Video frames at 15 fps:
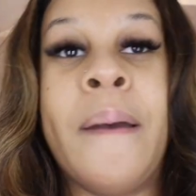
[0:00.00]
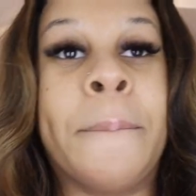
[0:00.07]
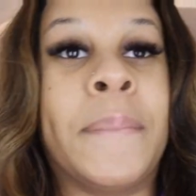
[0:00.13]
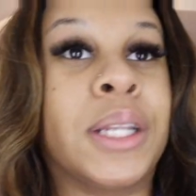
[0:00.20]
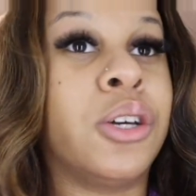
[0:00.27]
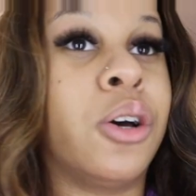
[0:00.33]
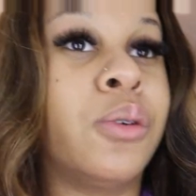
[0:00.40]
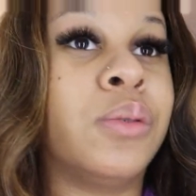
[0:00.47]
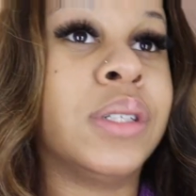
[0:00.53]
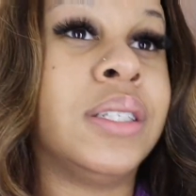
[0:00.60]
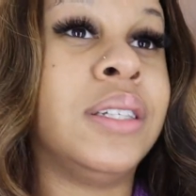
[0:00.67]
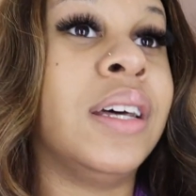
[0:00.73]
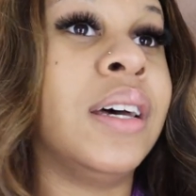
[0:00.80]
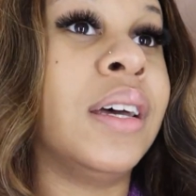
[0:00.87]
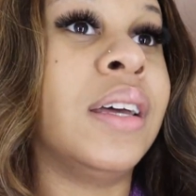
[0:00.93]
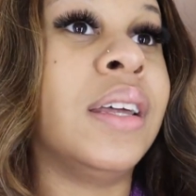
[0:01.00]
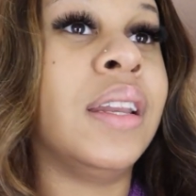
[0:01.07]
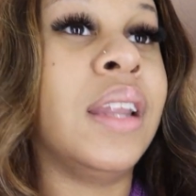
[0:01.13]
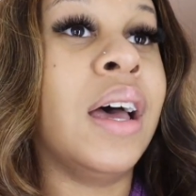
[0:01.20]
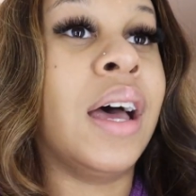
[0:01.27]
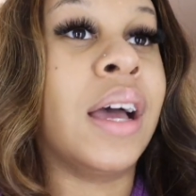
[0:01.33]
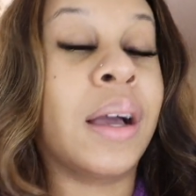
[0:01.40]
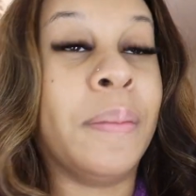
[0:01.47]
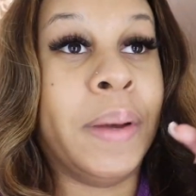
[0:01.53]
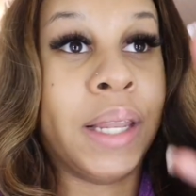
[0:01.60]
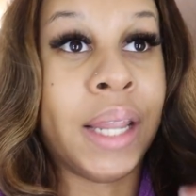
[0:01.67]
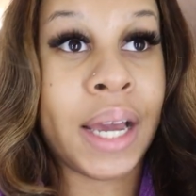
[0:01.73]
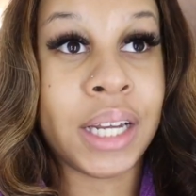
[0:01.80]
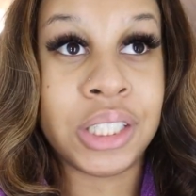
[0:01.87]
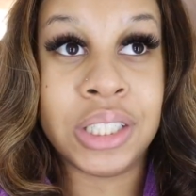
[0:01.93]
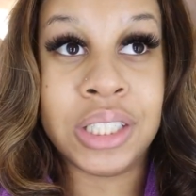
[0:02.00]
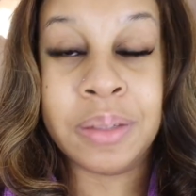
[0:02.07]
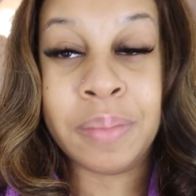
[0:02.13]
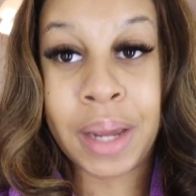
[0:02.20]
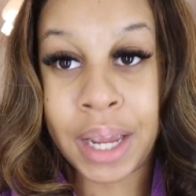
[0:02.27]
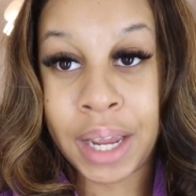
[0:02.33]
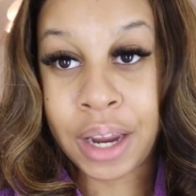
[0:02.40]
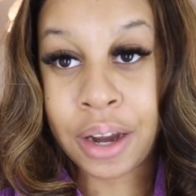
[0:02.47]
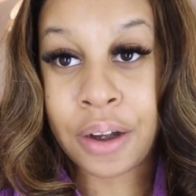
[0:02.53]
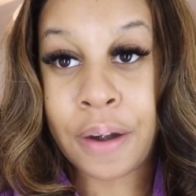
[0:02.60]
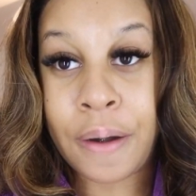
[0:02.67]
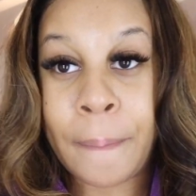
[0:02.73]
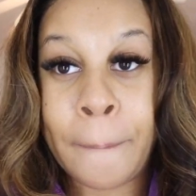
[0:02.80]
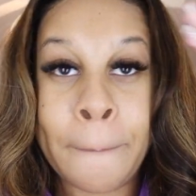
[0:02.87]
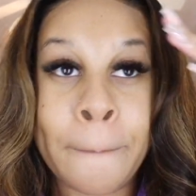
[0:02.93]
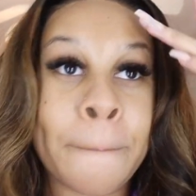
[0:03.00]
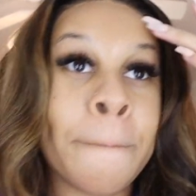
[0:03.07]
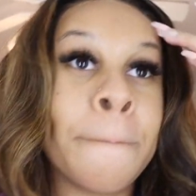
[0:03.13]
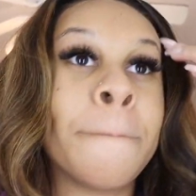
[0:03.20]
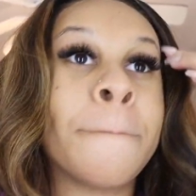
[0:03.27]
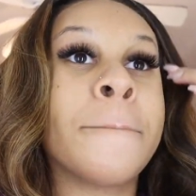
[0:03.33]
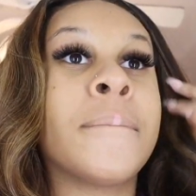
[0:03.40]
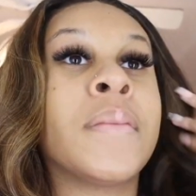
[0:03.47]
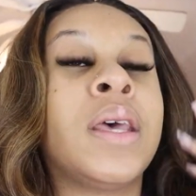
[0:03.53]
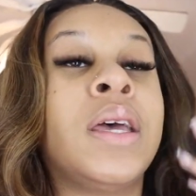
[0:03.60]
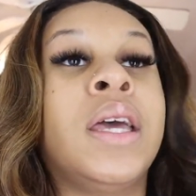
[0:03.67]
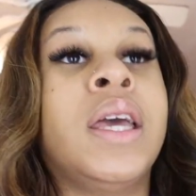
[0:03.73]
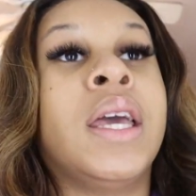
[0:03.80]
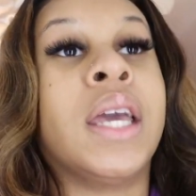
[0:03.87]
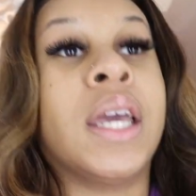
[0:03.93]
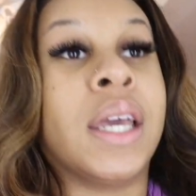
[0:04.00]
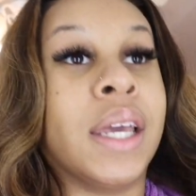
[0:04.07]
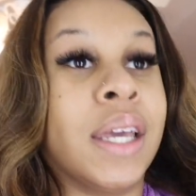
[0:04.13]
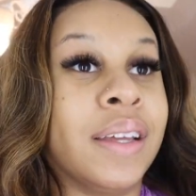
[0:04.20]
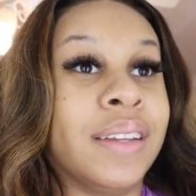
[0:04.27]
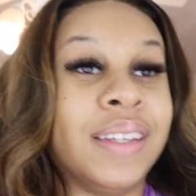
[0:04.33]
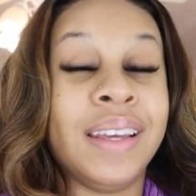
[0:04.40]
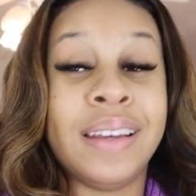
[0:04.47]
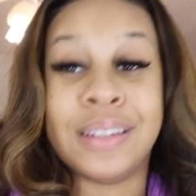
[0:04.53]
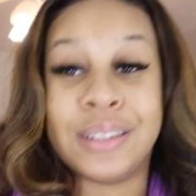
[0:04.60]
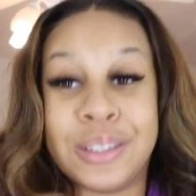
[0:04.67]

My toes done. I got my lashes, my hair. And yeah,